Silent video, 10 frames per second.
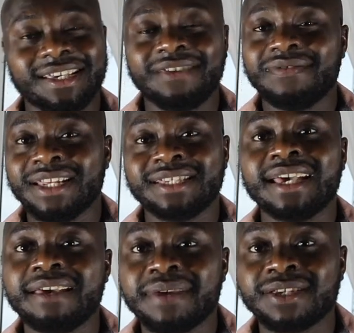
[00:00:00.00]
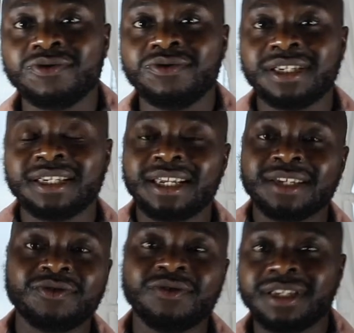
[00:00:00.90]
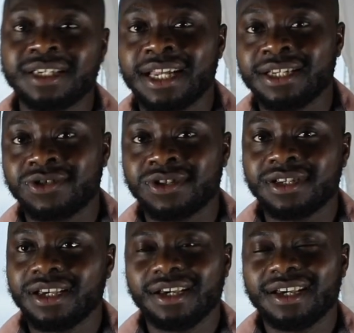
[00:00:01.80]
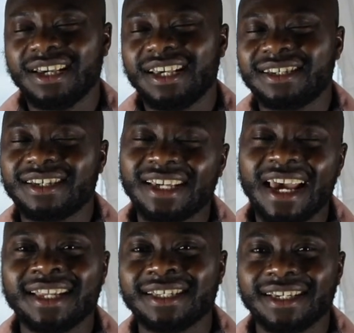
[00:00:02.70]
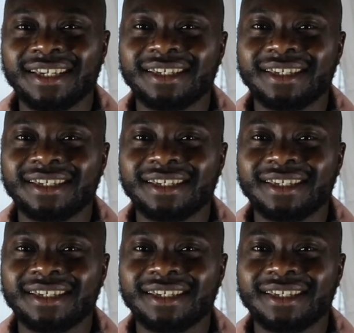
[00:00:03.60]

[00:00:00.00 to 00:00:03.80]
giving the same excuses, and I'm just getting